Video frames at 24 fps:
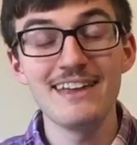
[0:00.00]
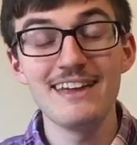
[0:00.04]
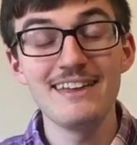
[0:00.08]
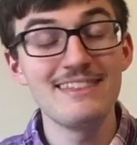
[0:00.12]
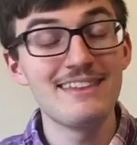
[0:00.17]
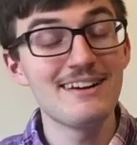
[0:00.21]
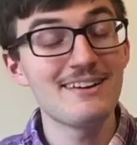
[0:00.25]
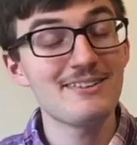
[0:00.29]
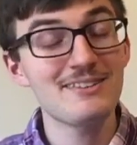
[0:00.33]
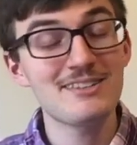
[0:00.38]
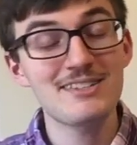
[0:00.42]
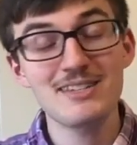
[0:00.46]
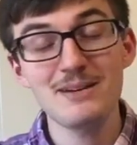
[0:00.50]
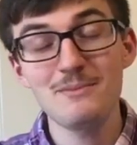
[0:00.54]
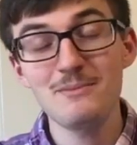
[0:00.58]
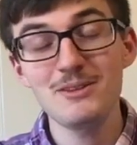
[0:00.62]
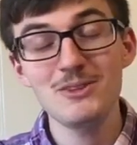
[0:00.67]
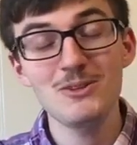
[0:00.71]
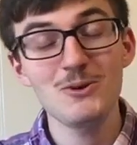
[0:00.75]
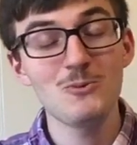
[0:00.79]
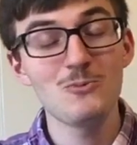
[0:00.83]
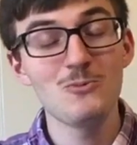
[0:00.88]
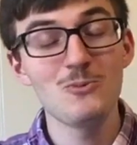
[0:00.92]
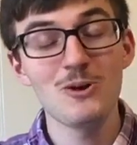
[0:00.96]
There is some of
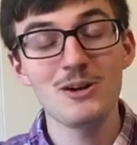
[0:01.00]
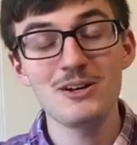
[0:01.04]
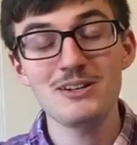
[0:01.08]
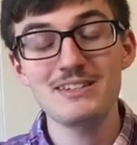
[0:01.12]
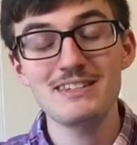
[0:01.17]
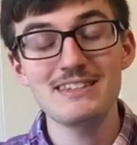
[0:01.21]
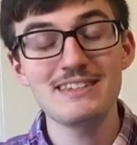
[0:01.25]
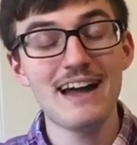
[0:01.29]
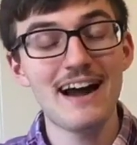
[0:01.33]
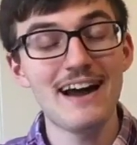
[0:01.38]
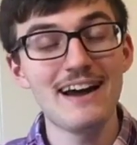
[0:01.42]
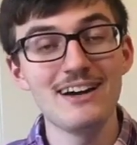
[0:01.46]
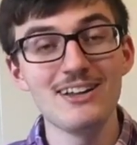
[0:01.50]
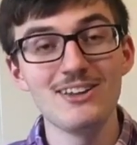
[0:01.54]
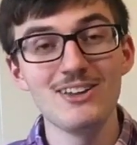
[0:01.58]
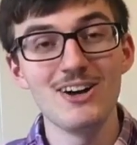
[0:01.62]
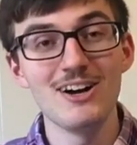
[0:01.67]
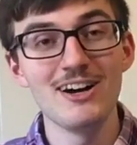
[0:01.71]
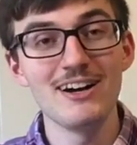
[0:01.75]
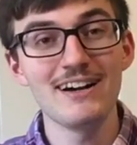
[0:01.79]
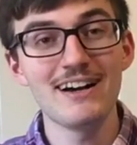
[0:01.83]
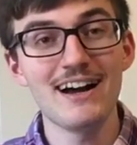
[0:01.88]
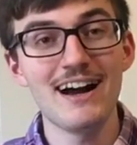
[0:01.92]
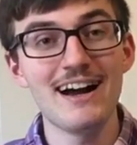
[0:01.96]
the worst
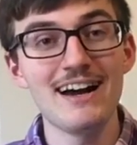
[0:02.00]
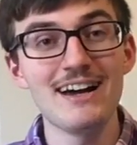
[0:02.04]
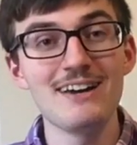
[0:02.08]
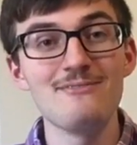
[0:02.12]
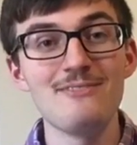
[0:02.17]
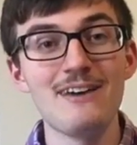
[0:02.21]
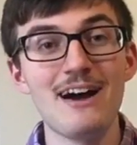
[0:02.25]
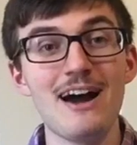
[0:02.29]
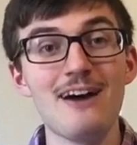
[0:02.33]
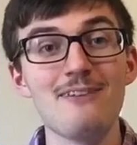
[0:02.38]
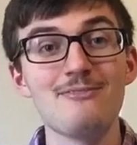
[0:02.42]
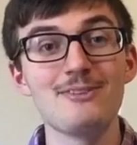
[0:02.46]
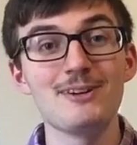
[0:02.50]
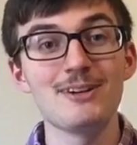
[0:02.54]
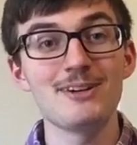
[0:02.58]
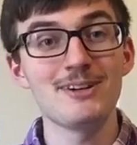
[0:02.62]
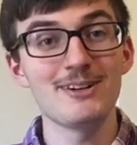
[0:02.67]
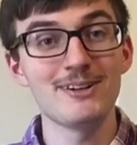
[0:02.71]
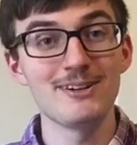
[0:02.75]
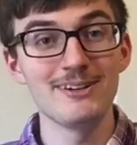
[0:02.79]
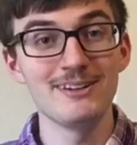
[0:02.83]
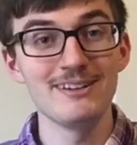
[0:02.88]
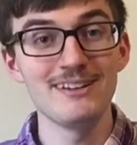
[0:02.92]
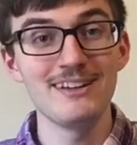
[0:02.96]
dialogue I have ever
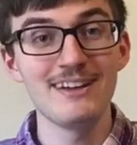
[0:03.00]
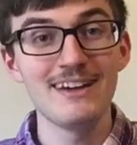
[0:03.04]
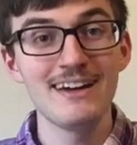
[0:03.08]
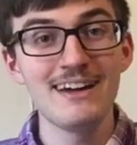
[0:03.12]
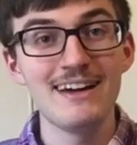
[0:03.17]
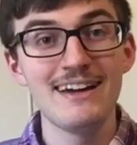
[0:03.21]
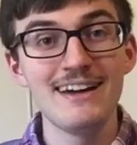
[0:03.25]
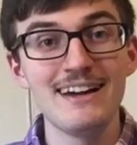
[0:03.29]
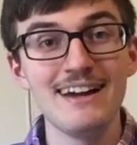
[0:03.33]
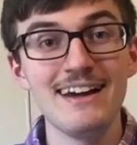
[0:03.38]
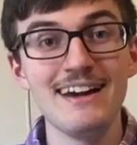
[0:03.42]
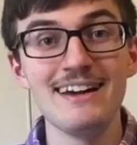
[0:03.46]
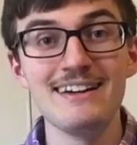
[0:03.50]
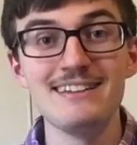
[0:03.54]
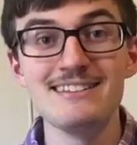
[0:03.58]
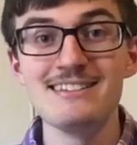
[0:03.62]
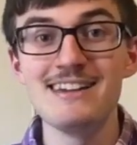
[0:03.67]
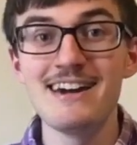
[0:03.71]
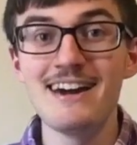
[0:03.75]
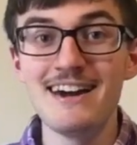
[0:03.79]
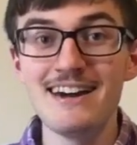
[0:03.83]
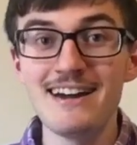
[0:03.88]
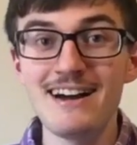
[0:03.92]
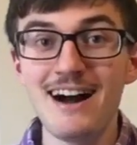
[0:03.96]
heard,
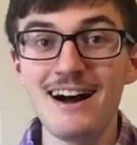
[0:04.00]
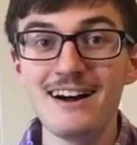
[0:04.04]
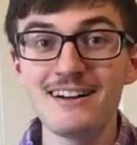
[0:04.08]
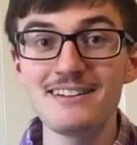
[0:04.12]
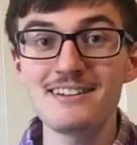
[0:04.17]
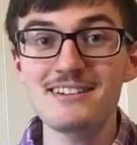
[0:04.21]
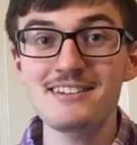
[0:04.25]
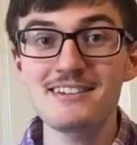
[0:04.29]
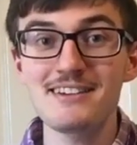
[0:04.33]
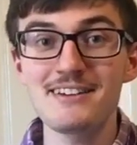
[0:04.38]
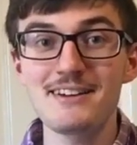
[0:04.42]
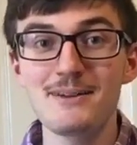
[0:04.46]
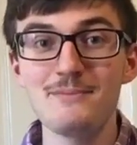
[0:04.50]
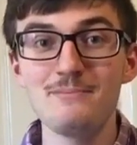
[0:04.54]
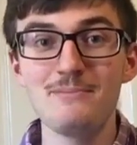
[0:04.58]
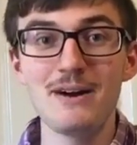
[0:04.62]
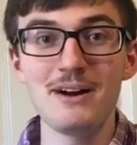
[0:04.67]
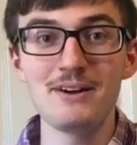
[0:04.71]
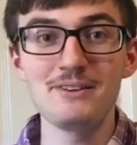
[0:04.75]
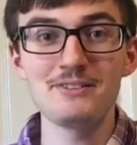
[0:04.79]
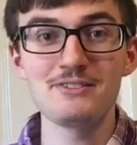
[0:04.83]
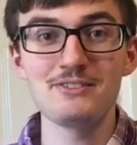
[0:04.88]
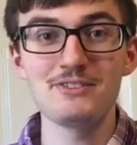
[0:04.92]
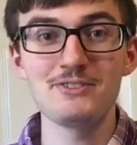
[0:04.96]
and it honestly
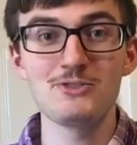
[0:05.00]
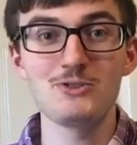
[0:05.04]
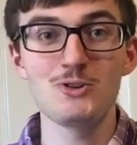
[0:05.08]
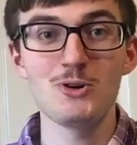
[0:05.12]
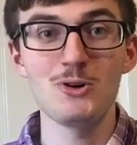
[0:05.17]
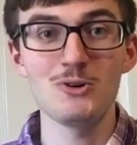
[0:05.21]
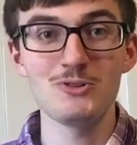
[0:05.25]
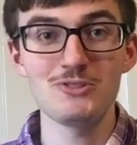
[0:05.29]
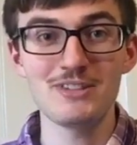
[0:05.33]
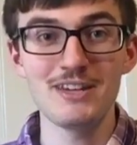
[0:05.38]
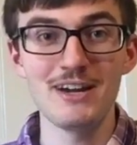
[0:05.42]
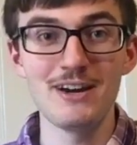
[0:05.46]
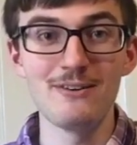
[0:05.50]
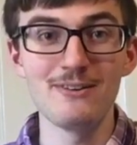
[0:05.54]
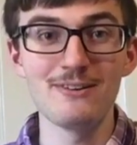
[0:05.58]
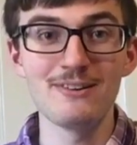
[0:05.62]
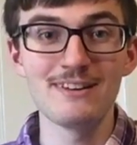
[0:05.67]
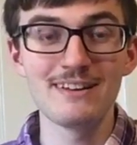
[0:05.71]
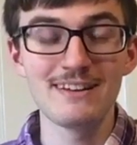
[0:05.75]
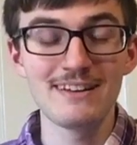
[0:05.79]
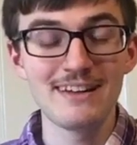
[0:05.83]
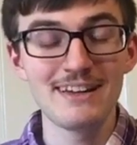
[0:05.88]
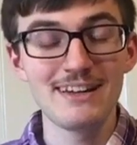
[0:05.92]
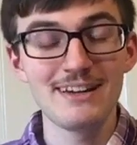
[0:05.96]
compares to Troll 2
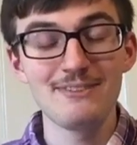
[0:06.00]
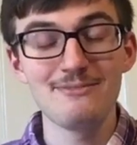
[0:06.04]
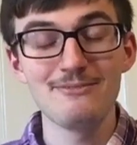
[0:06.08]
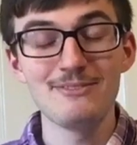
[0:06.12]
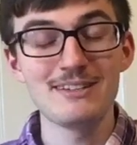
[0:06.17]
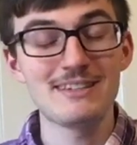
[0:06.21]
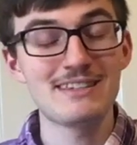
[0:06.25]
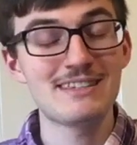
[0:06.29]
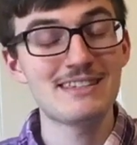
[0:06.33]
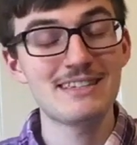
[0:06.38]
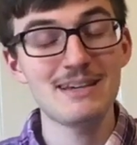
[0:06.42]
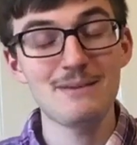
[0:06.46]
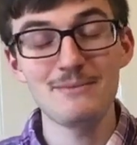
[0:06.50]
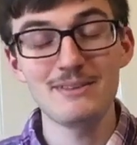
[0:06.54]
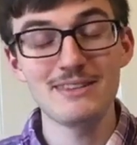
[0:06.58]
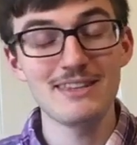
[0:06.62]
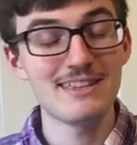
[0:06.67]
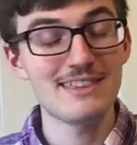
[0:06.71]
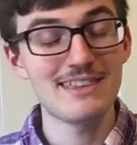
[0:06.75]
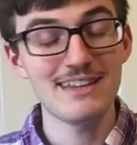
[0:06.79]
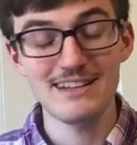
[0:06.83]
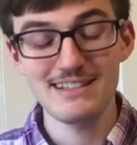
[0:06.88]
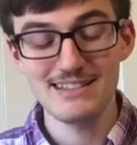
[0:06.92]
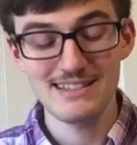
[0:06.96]
with some of the
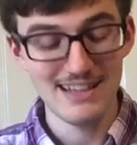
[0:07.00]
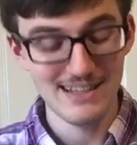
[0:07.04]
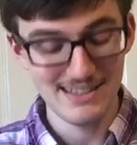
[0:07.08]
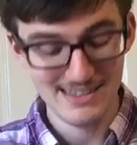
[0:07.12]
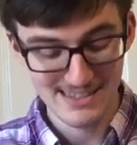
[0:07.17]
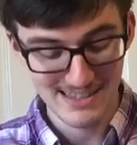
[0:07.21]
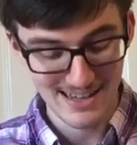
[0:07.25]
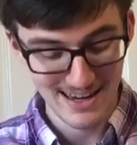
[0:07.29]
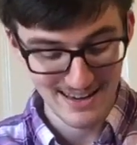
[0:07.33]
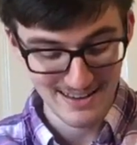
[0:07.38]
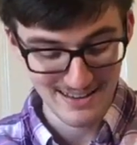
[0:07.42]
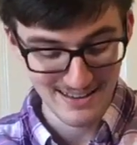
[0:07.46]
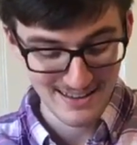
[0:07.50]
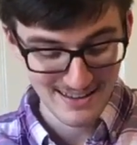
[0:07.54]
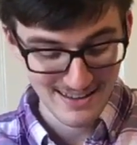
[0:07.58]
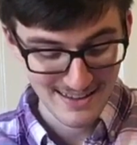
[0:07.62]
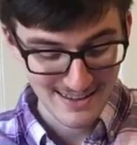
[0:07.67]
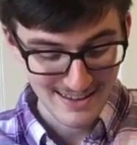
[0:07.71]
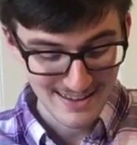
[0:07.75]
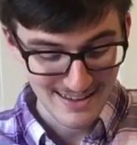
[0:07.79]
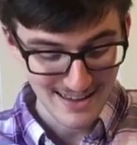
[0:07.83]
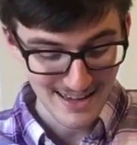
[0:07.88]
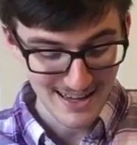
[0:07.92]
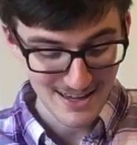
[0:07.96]
things that's said.
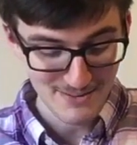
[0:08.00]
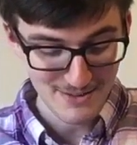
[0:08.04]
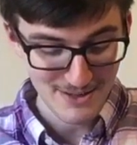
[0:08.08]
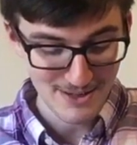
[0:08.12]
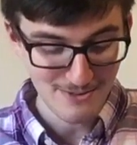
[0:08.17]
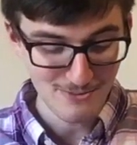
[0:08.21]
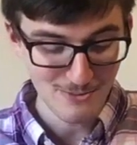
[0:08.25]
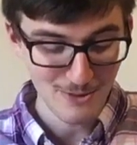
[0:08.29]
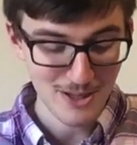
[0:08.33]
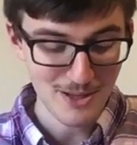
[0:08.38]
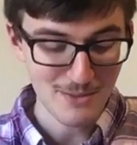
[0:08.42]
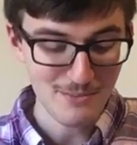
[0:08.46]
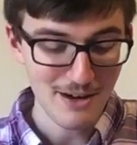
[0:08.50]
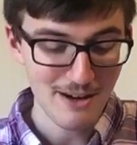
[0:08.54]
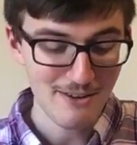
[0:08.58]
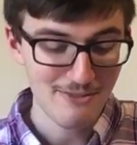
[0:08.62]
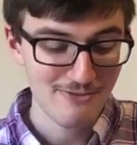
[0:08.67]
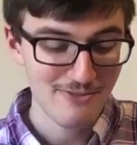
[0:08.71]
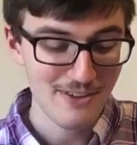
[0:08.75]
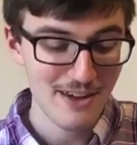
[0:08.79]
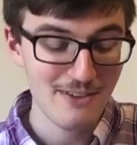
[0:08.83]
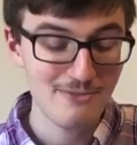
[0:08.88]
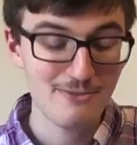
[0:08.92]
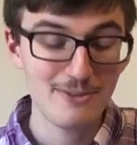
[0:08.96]
I mean, one of my
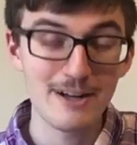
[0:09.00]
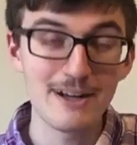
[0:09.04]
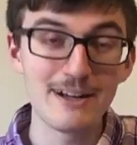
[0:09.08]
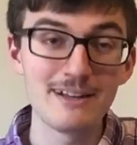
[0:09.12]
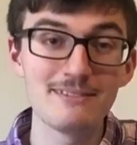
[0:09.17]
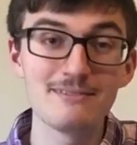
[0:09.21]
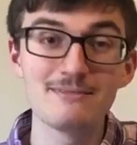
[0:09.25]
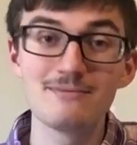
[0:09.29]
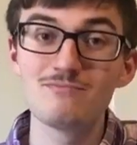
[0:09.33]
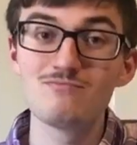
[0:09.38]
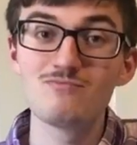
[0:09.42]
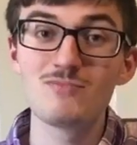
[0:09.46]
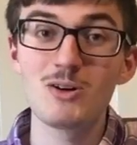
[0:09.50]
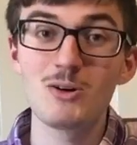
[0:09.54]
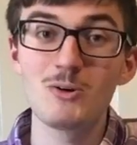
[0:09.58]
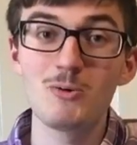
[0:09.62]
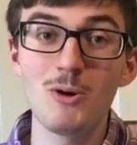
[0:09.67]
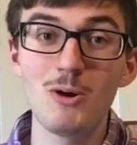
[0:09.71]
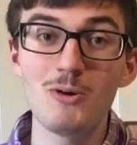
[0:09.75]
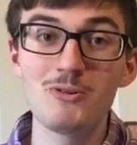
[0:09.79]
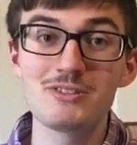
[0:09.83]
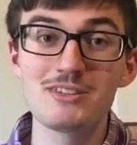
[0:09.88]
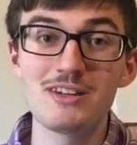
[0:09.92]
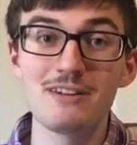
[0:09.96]
favorite
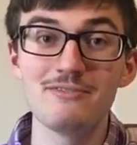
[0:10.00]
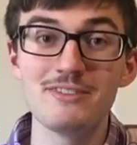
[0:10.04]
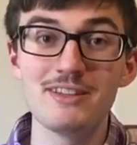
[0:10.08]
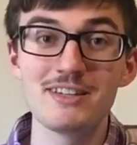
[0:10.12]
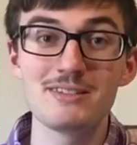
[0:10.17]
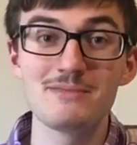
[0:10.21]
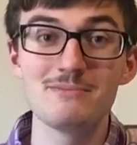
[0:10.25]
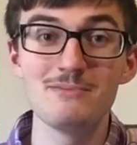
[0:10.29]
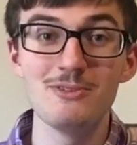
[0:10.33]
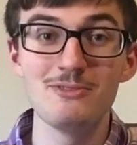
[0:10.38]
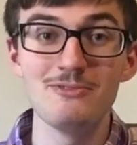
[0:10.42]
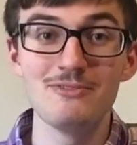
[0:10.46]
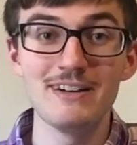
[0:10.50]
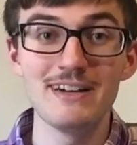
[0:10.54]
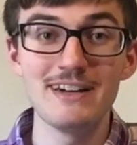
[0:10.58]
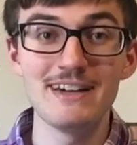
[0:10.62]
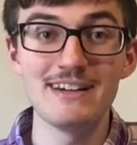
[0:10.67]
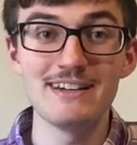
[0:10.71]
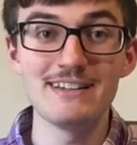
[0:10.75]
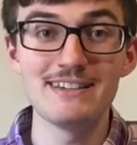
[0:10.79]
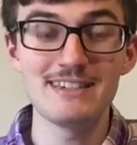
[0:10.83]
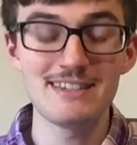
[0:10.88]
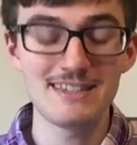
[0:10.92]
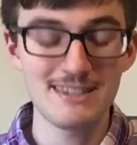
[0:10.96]
quotes of this movie
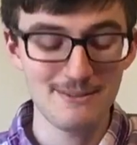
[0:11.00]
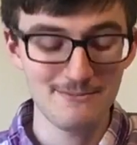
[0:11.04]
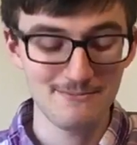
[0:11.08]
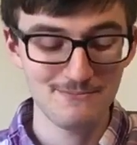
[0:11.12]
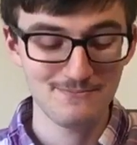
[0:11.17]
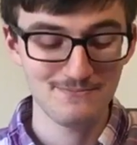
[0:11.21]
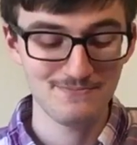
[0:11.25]
is,